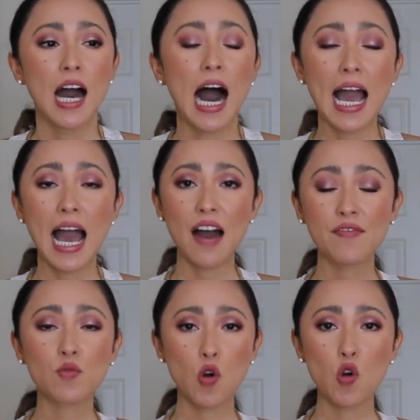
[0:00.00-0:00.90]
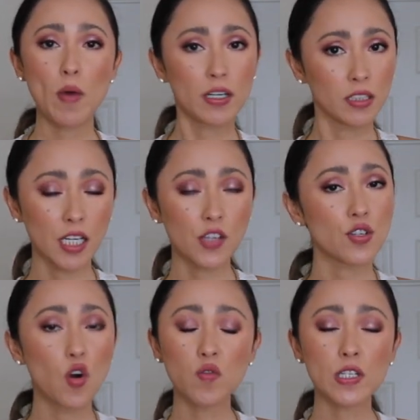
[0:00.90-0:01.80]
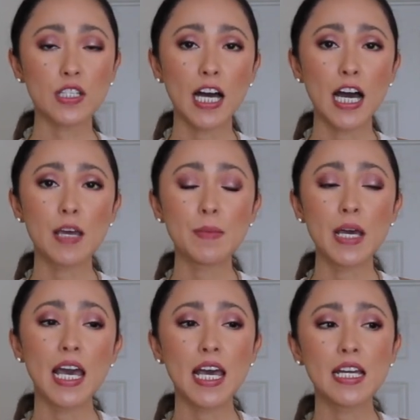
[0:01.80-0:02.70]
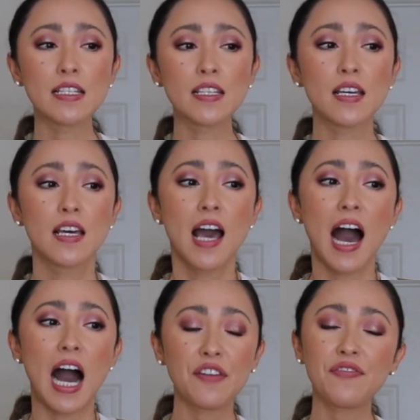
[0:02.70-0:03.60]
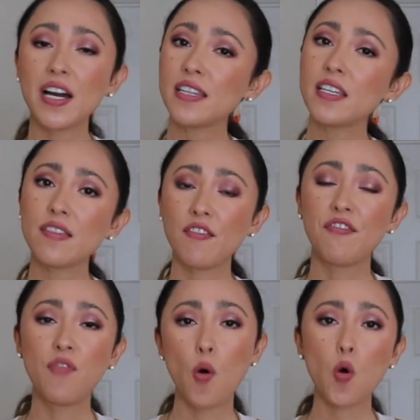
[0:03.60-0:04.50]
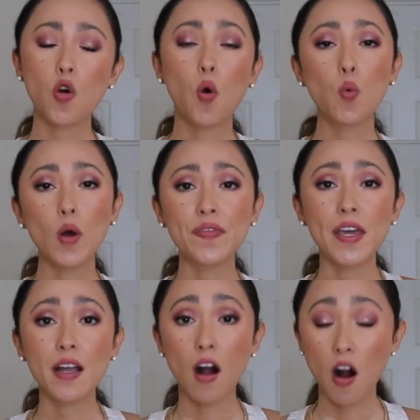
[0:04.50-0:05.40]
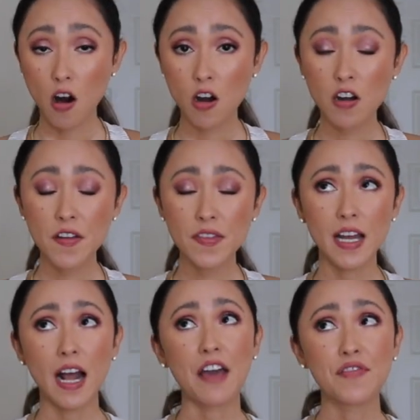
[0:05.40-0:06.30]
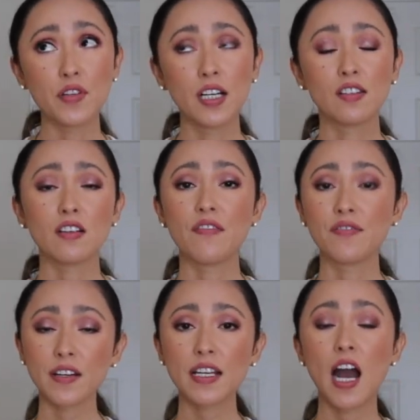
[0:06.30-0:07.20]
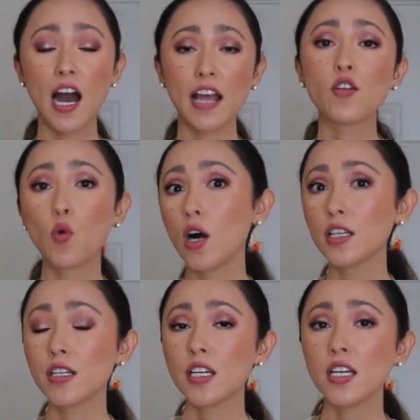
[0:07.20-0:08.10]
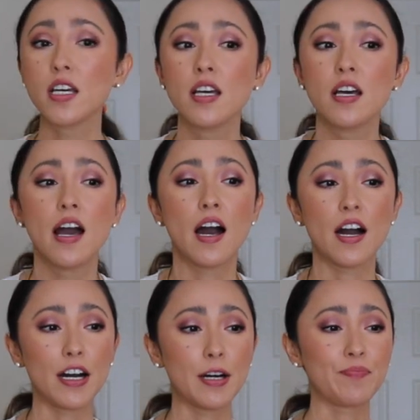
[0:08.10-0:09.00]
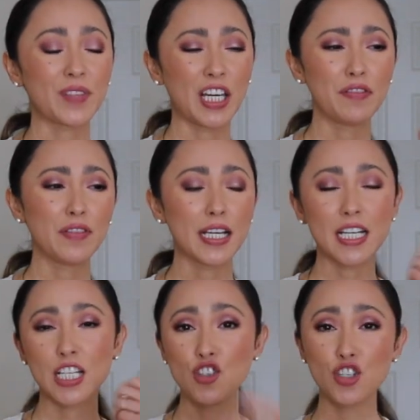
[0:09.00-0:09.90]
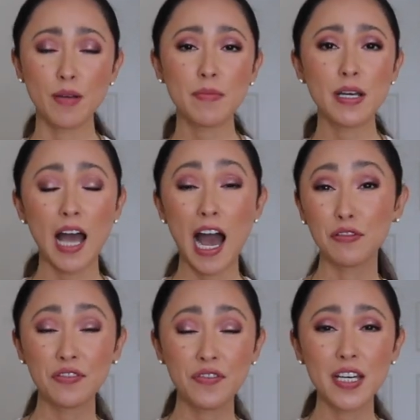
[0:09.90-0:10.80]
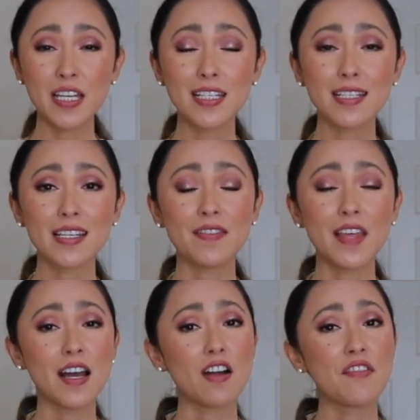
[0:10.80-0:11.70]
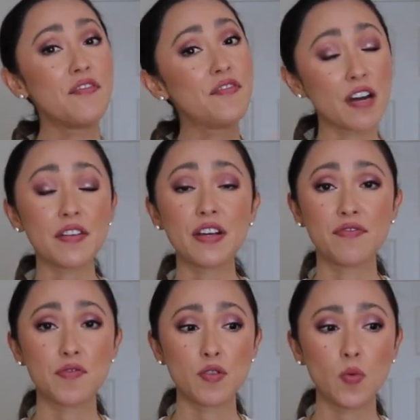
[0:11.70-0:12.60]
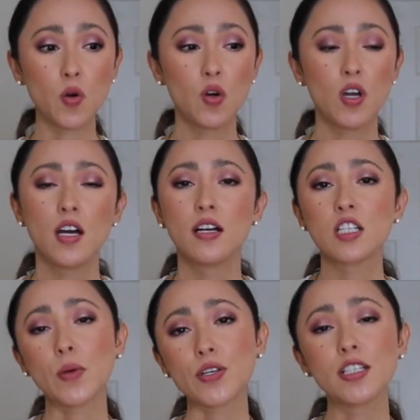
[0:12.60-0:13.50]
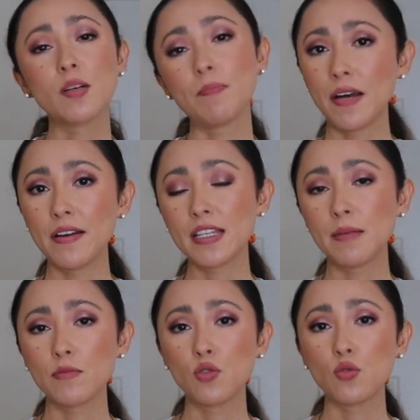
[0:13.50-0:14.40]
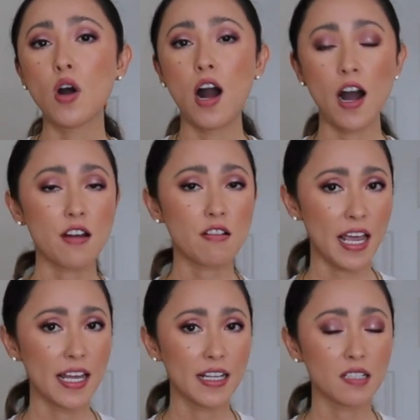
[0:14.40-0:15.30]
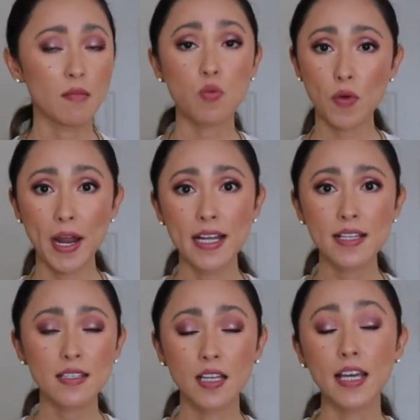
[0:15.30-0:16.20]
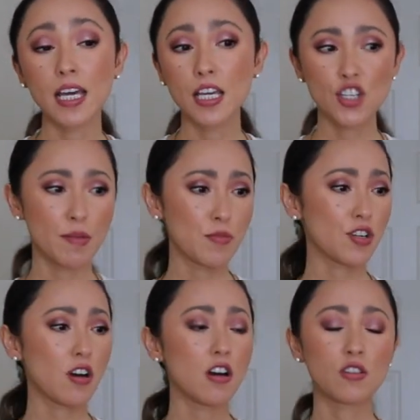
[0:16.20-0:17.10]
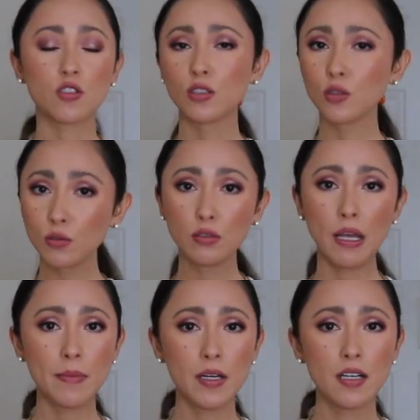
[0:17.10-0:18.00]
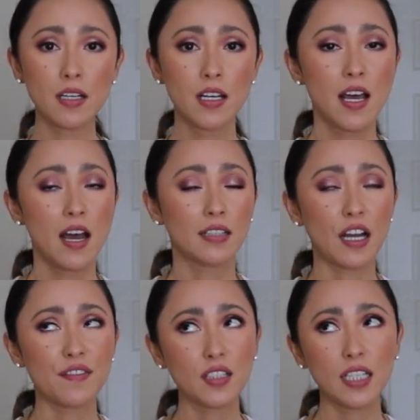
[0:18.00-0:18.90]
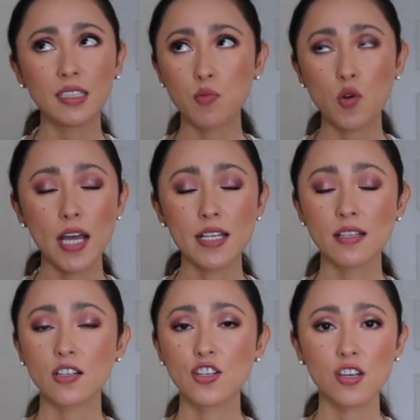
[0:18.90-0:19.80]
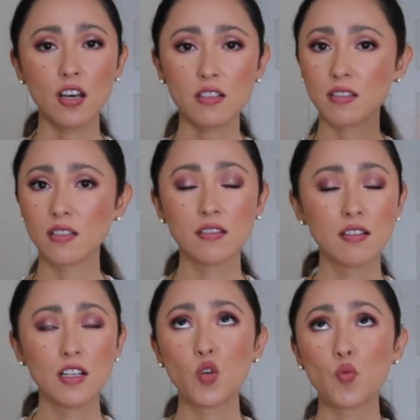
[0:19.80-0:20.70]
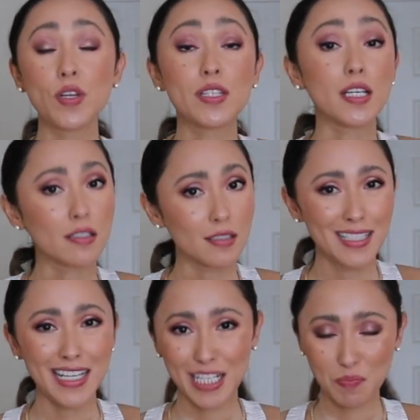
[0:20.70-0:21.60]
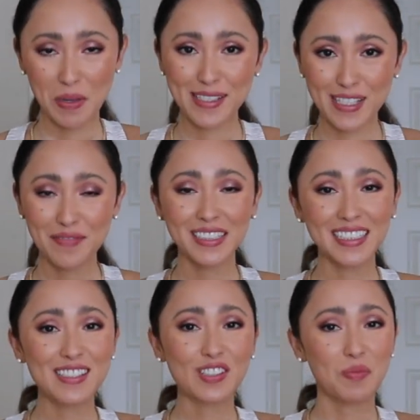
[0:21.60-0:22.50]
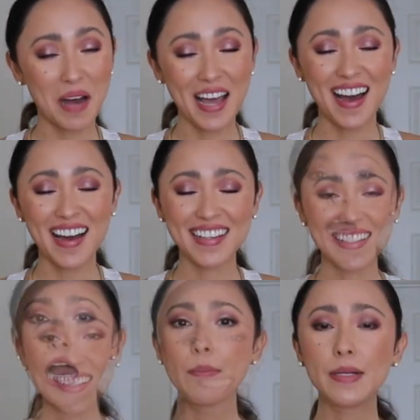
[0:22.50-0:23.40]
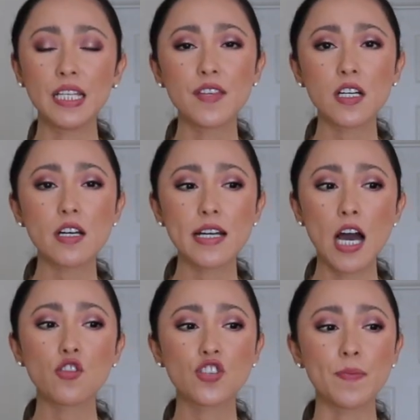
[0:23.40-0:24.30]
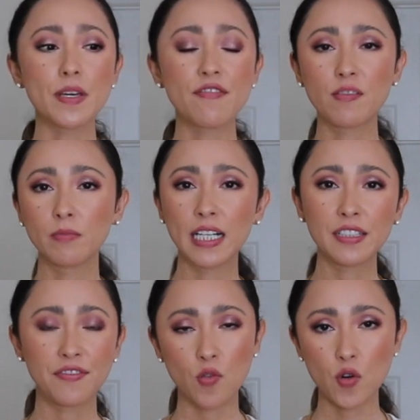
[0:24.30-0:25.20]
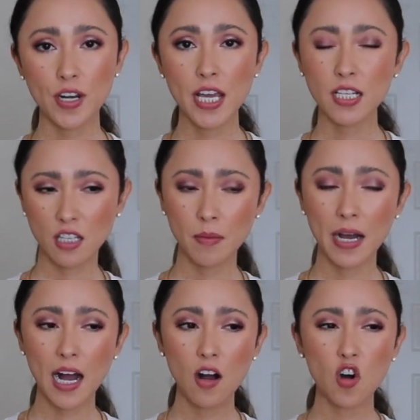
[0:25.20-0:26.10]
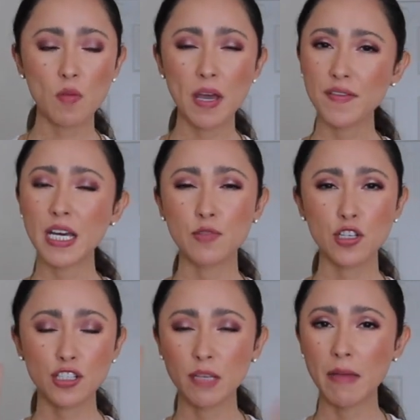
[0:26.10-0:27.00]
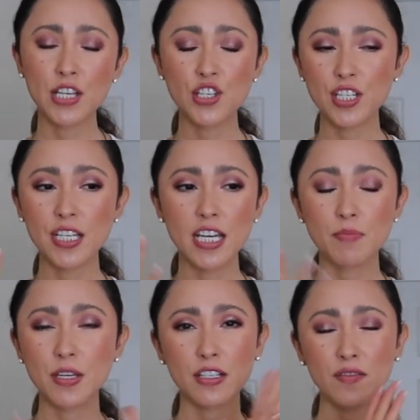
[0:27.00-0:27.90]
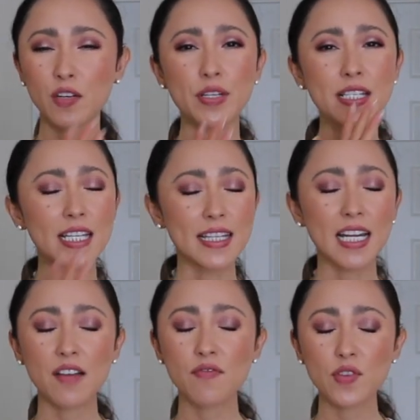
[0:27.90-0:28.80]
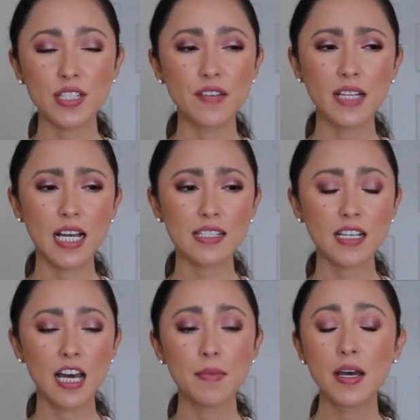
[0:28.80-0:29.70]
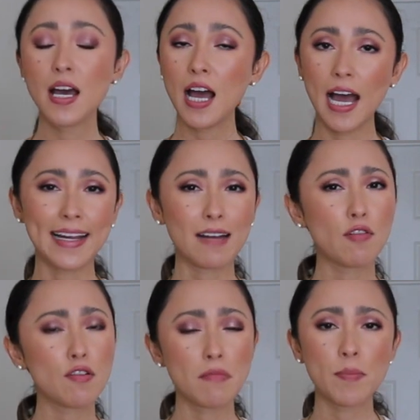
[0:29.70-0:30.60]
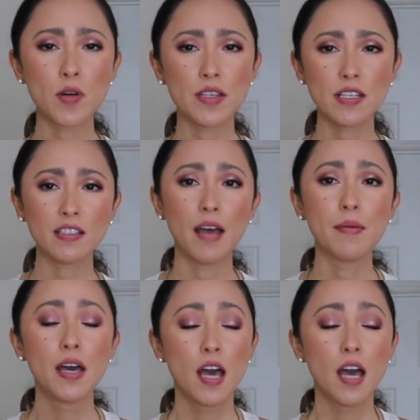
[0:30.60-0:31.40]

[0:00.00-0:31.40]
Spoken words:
I have grown my collection over time, and I find that for what they are, that I feel like they're a very high quality kind of like gym outfits. They are very affordable, especially comparing them to higher end brands like Gymshark or Lululemon, that I feel like the prices are just ridiculously expensive, at least on my eyes. I believe they're now shipping from California somehow, or maybe I'm just imagining it because of the receipt that I've received last time. I can't really remember at this time,